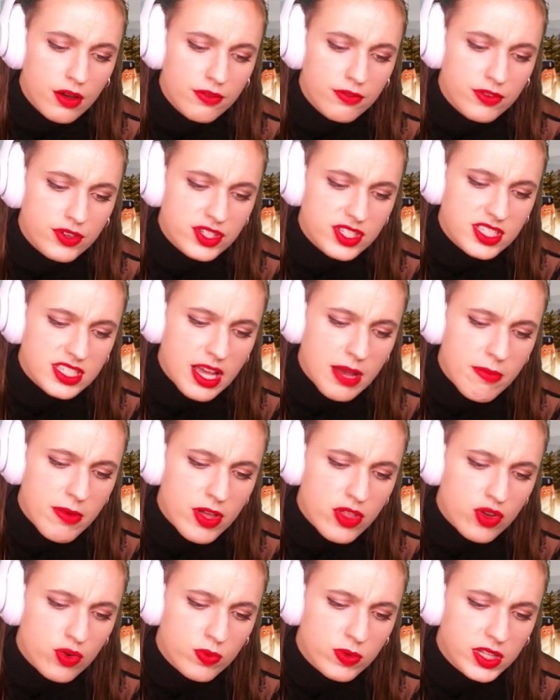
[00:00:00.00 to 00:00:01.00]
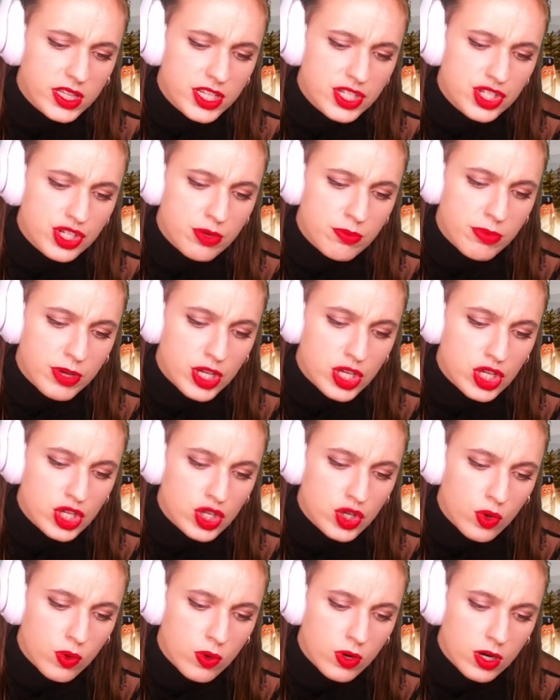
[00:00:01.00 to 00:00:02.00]
For some other religion but
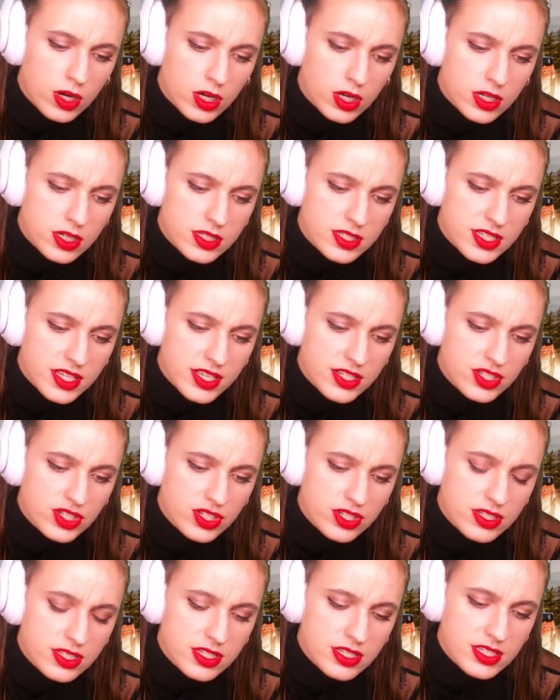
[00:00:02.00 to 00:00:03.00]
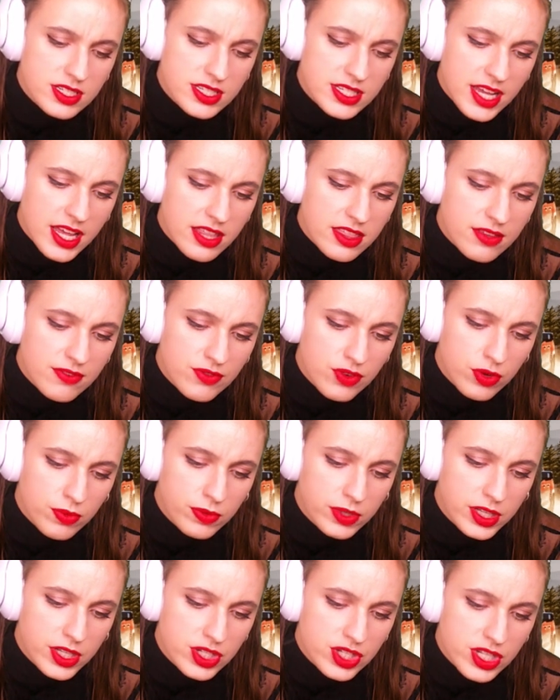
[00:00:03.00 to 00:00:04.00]
yours, it's just the death of your
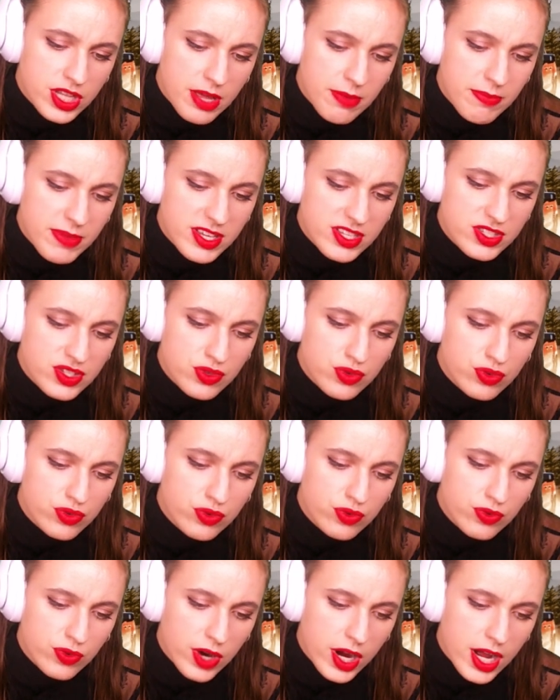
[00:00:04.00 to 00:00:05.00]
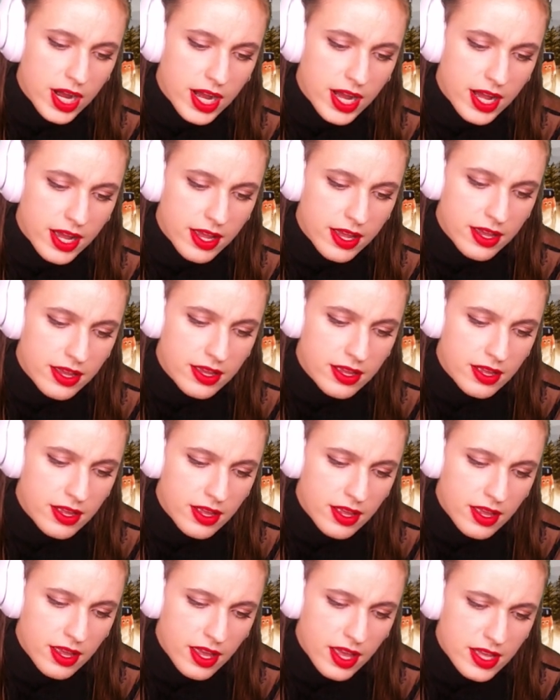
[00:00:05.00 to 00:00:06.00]
religion that makes you cry.
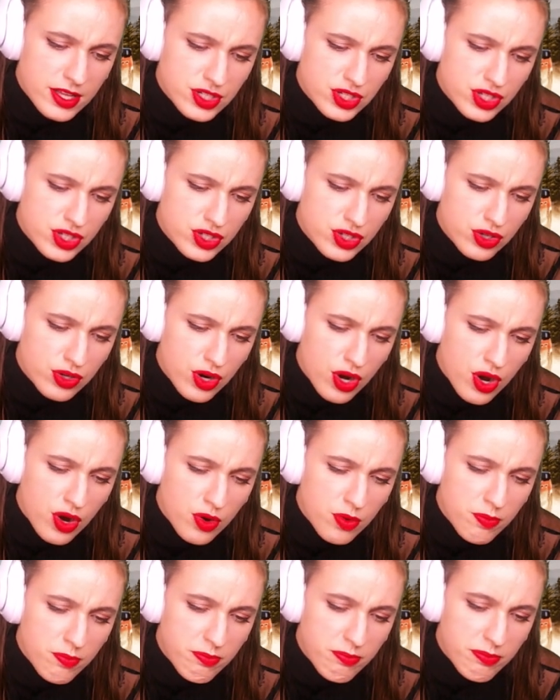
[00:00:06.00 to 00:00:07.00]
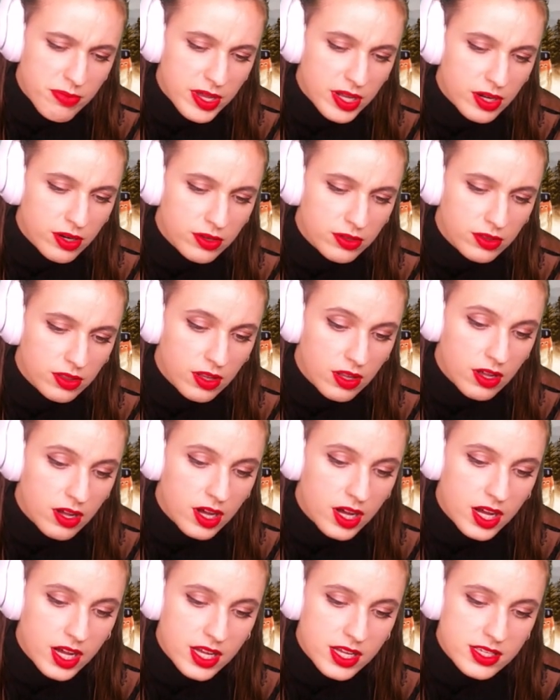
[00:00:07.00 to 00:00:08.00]
It's just your own bitter
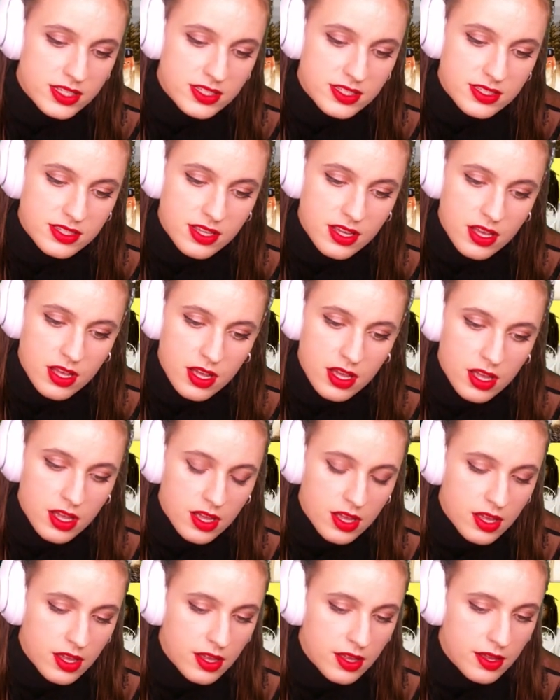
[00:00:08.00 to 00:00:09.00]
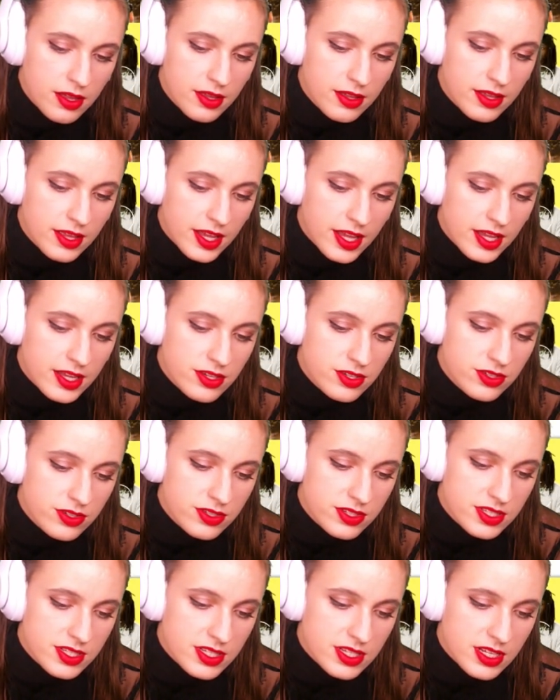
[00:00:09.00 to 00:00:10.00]
loss.
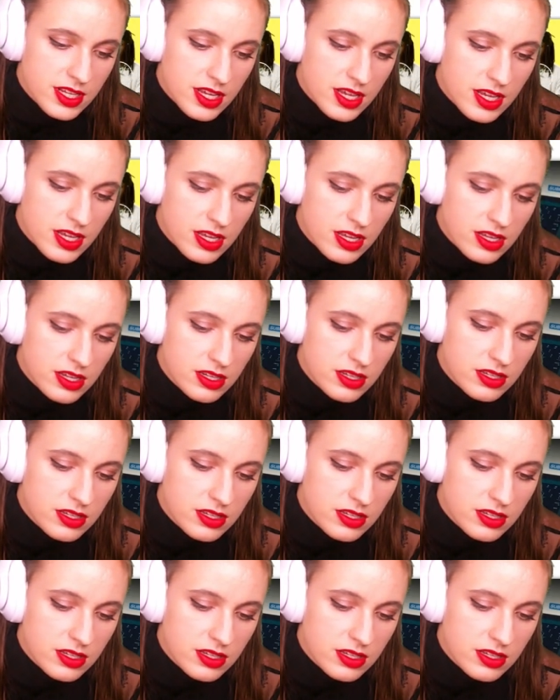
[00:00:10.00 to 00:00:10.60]
Interesting.